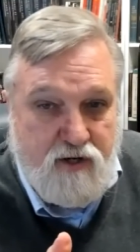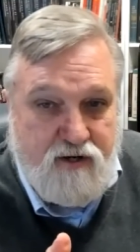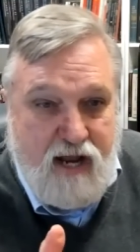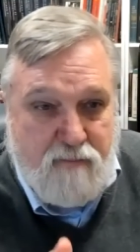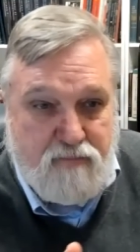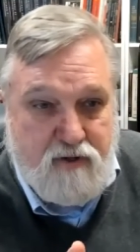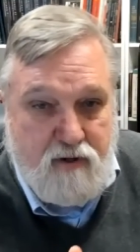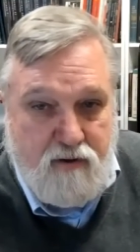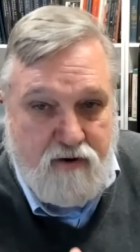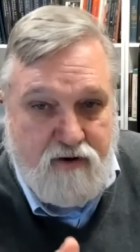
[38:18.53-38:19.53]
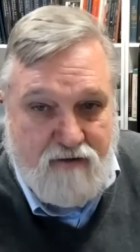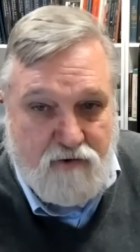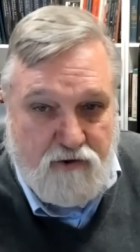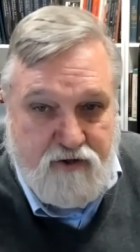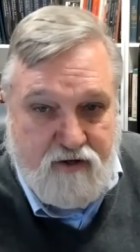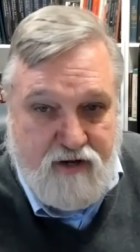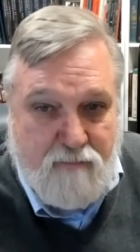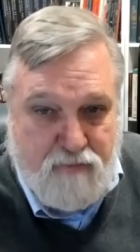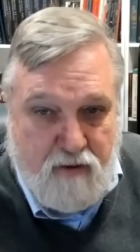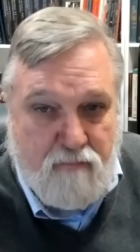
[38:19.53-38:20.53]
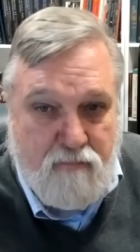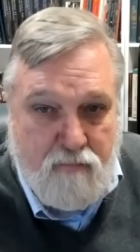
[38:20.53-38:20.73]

tempt the devil to tempt them.